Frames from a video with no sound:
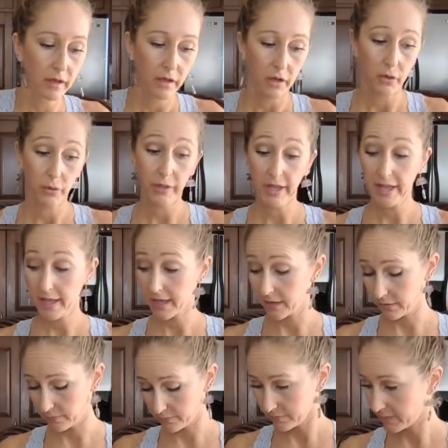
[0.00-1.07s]

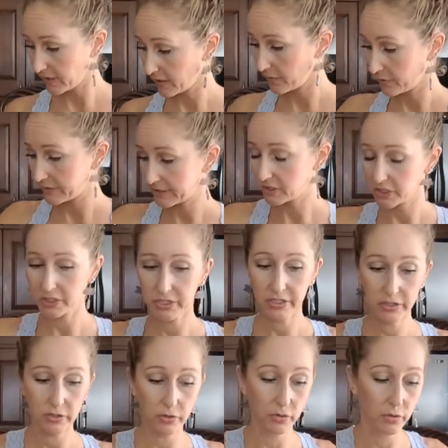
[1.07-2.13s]
Okay. There was
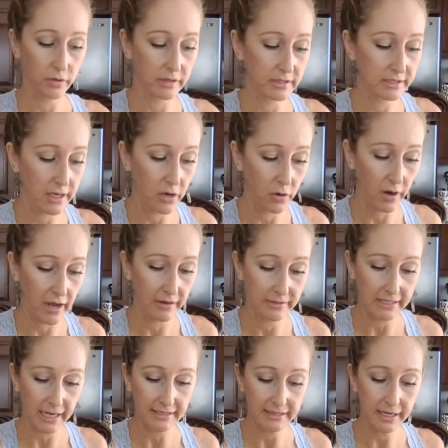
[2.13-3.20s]
2, so I was
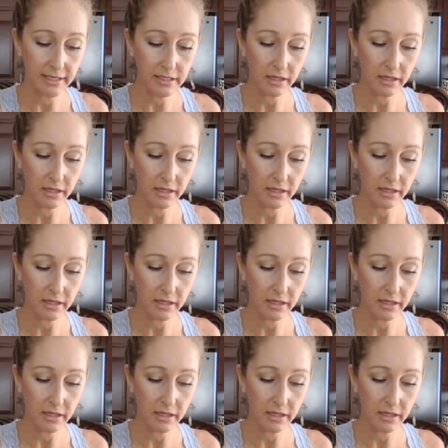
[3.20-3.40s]
asking to